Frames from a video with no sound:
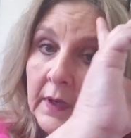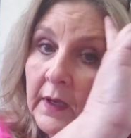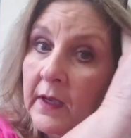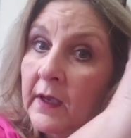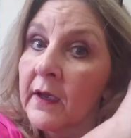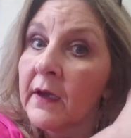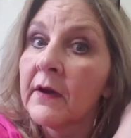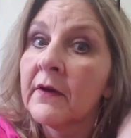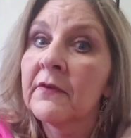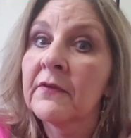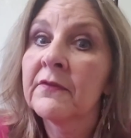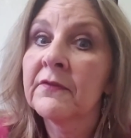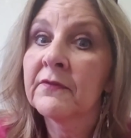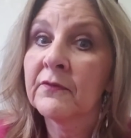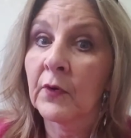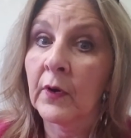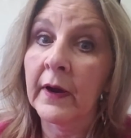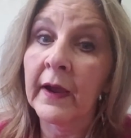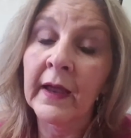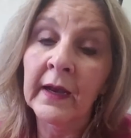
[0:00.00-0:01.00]
if
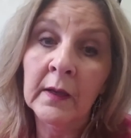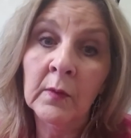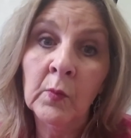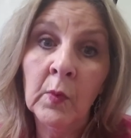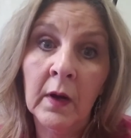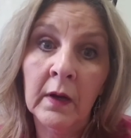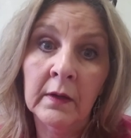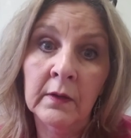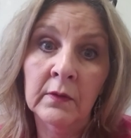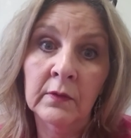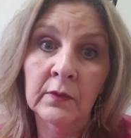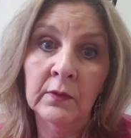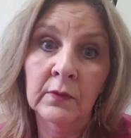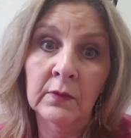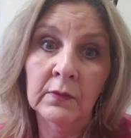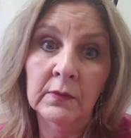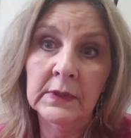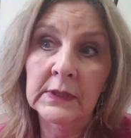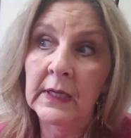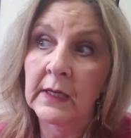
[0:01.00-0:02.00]
for anyone
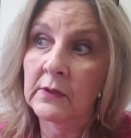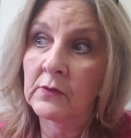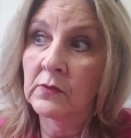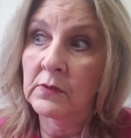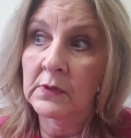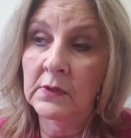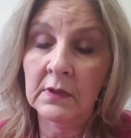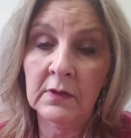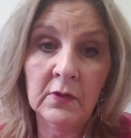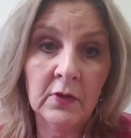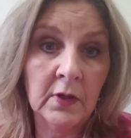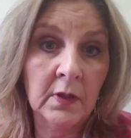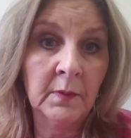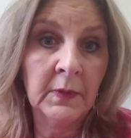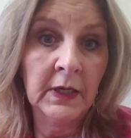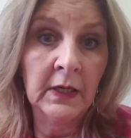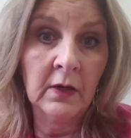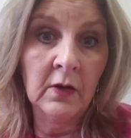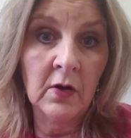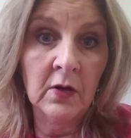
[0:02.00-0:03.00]
who schedules a
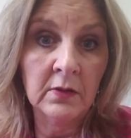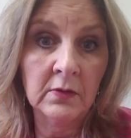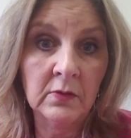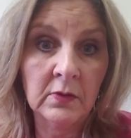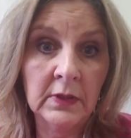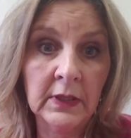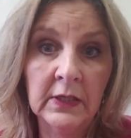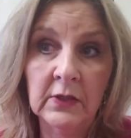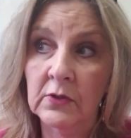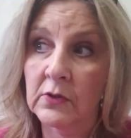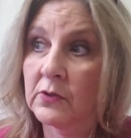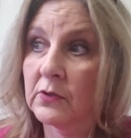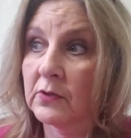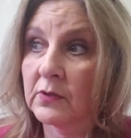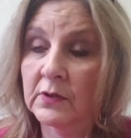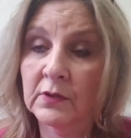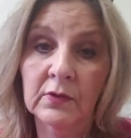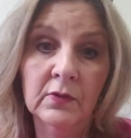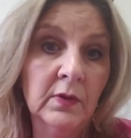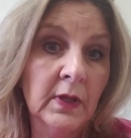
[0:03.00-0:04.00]
30-minute consultation, you
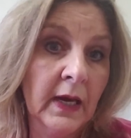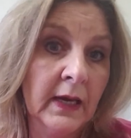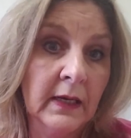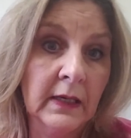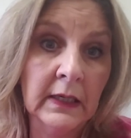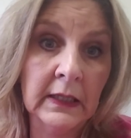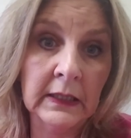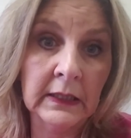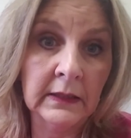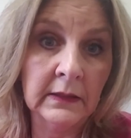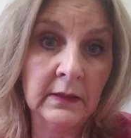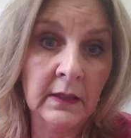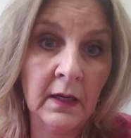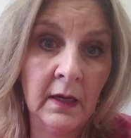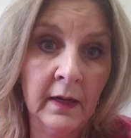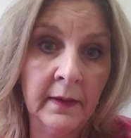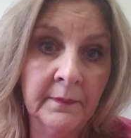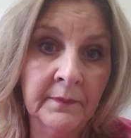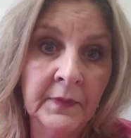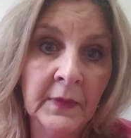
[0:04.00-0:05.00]
can do that at any
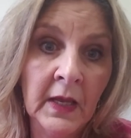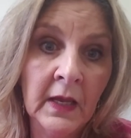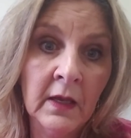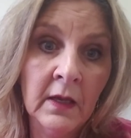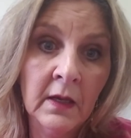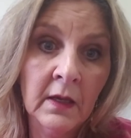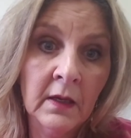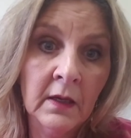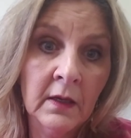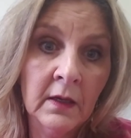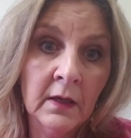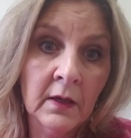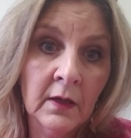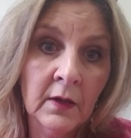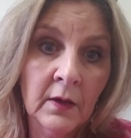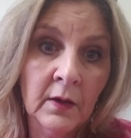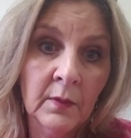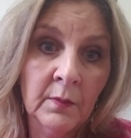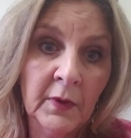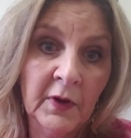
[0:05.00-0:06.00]
time.
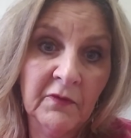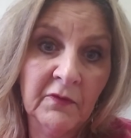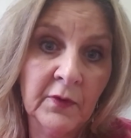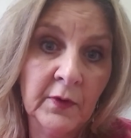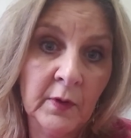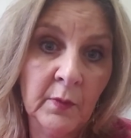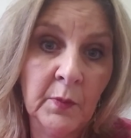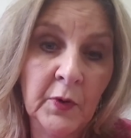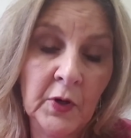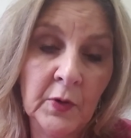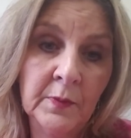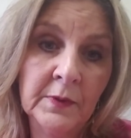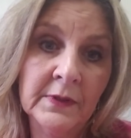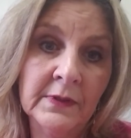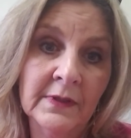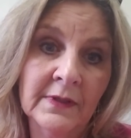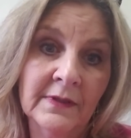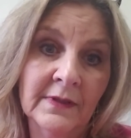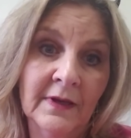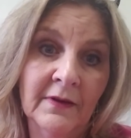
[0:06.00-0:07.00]
But for the
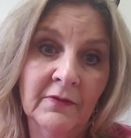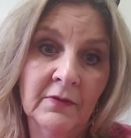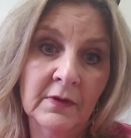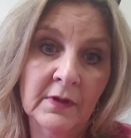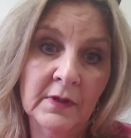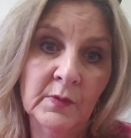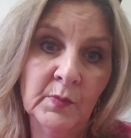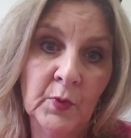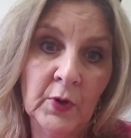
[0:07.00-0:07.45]
purposes of this